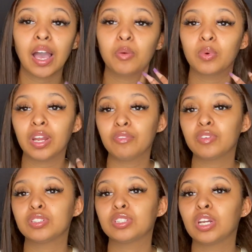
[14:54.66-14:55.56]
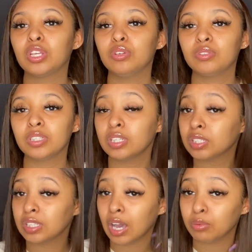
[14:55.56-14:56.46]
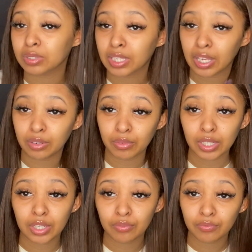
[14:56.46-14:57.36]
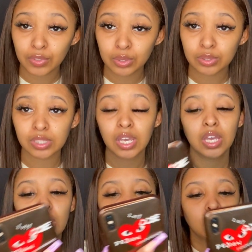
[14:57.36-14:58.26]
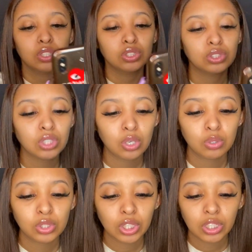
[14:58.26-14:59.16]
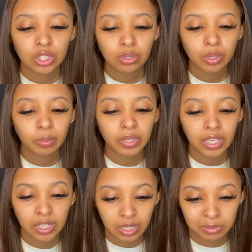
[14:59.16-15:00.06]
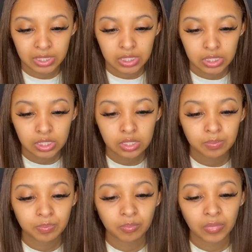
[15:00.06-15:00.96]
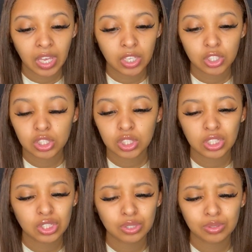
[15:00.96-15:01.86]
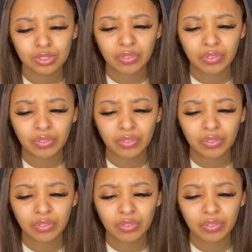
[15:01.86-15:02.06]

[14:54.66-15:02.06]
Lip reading: when I first started using this, I was getting really confused. So you're gonna go to plain images and you're just gonna choose a